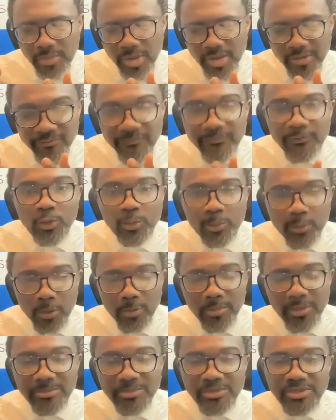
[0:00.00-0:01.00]
a few
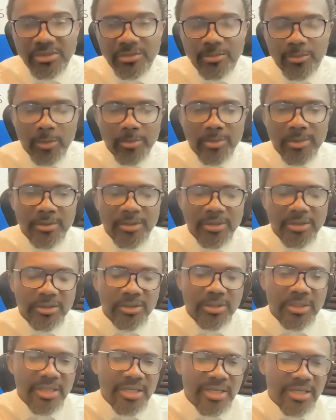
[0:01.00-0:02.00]
problems in
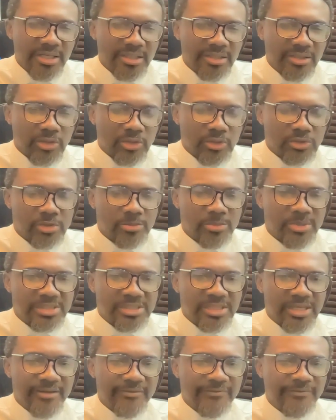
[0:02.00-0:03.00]
the customer's
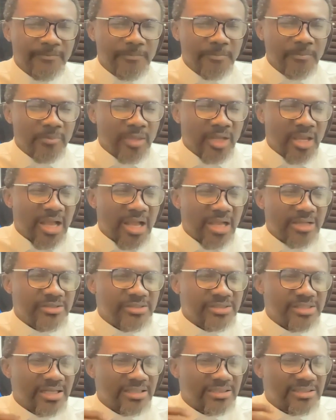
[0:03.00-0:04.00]
life, and you
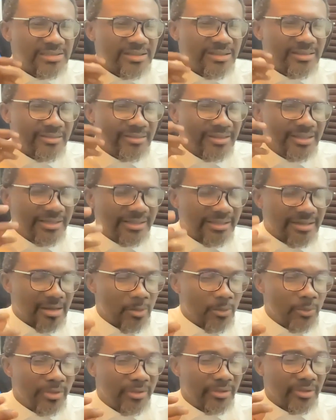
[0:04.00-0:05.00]
start to tinker
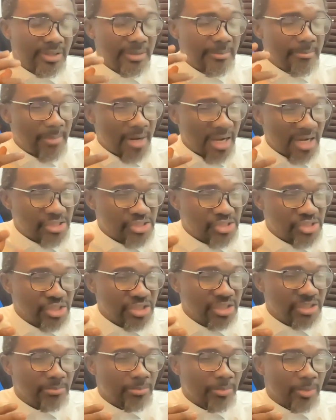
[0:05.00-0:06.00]
with,
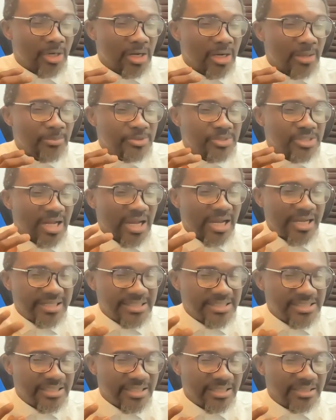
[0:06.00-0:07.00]
imagine, perhaps
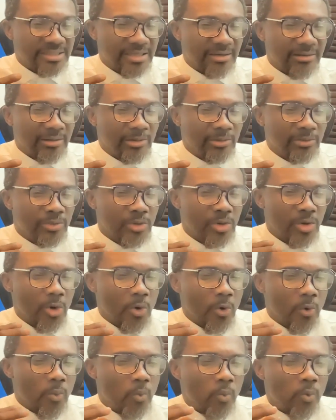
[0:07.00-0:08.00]
ideate around
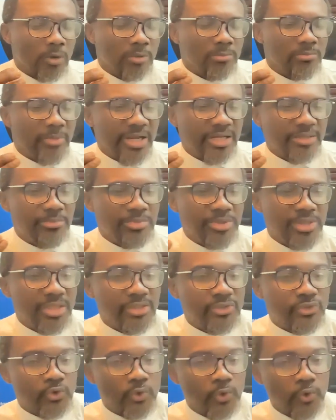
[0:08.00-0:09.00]
what might be
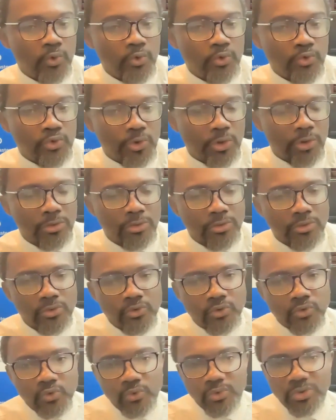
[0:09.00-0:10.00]
a
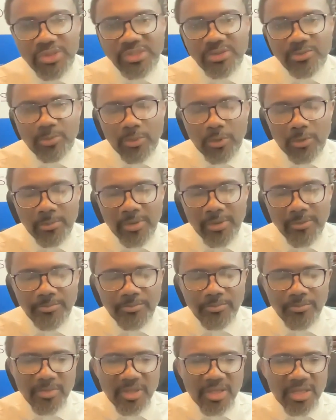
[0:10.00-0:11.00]
solution to this problem.
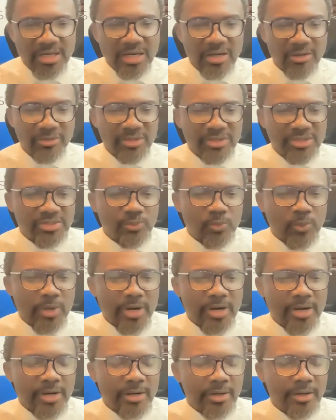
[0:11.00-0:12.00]
Now, this is
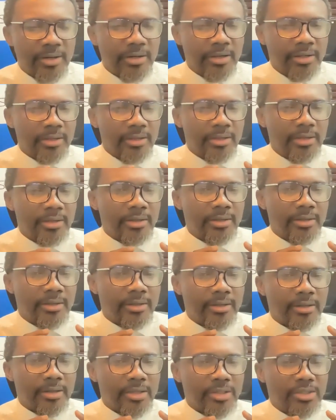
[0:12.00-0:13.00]
where
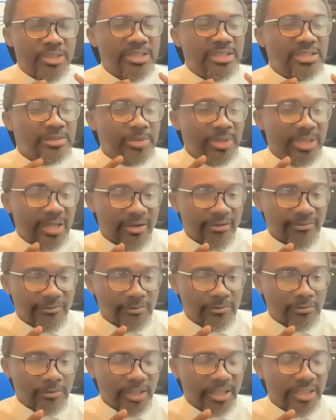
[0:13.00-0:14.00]
you need to be
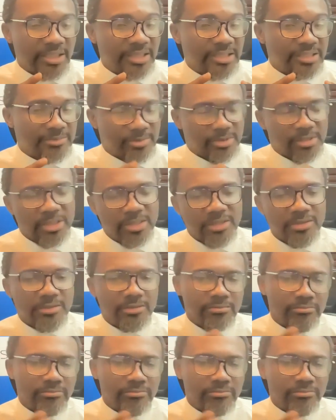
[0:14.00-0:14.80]
careful, right? Especially